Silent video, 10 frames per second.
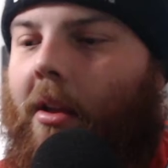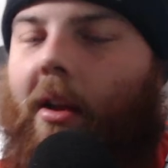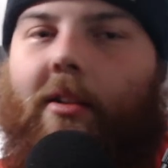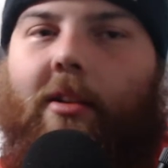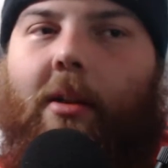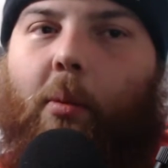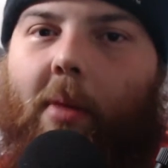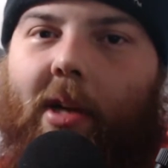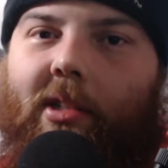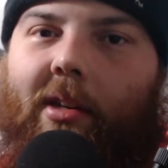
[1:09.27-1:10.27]
And it's going to be
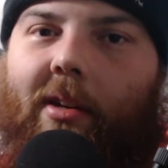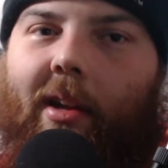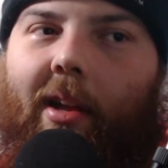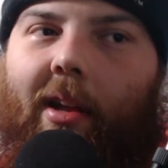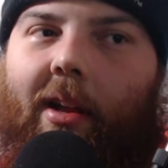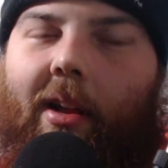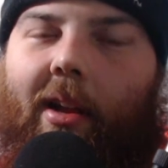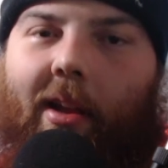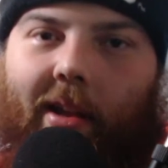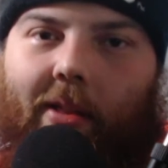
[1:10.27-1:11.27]
measured in
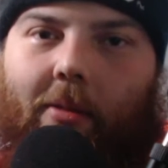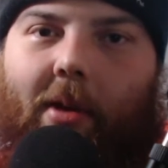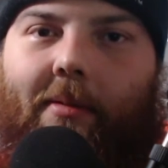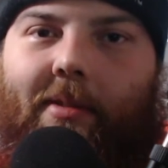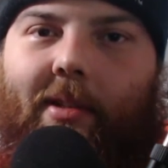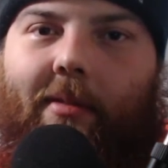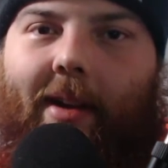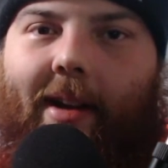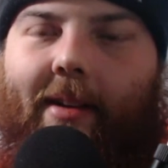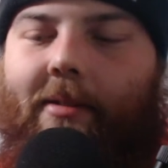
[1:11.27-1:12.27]
inhaler puffs,
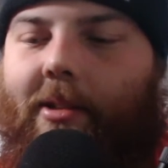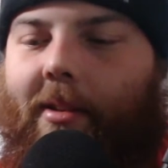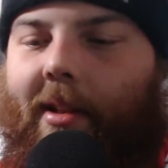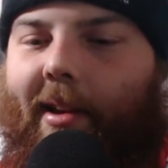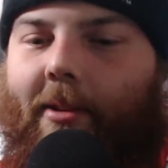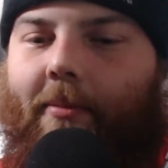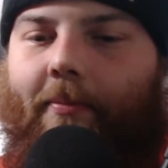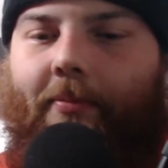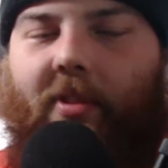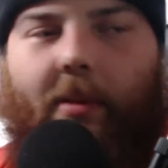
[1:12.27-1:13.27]
right? So, like,
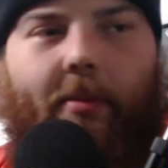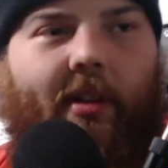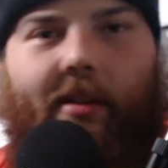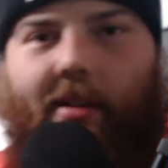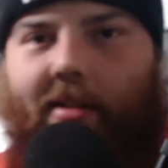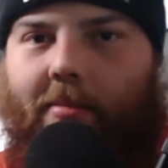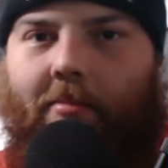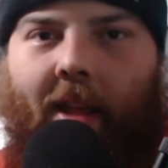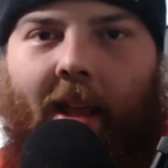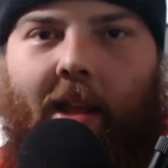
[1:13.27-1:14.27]
something's
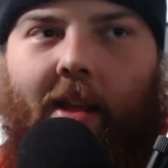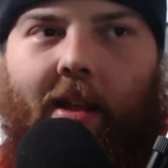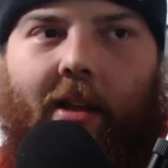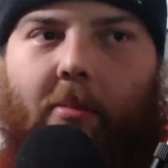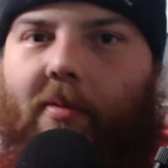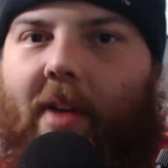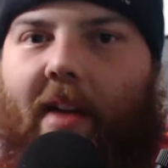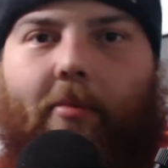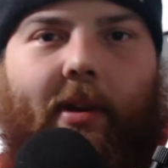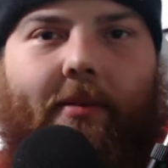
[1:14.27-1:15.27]
awesome, it'll be
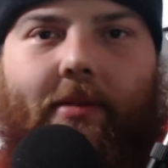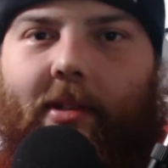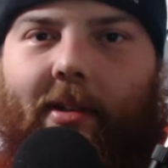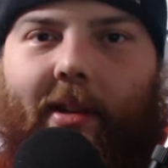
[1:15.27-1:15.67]
5 puffs.